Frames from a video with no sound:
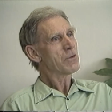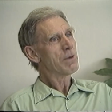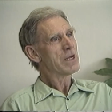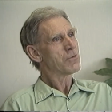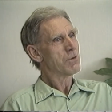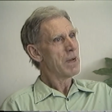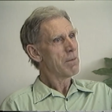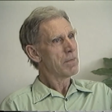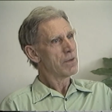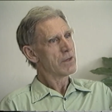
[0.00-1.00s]
it's well to
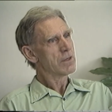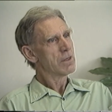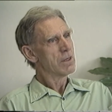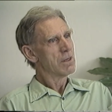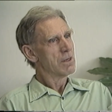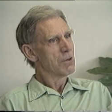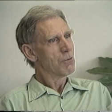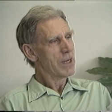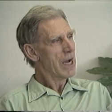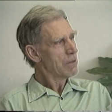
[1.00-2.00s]
remember that
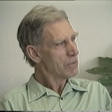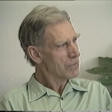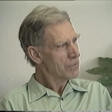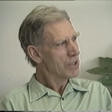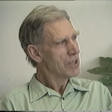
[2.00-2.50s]
when I was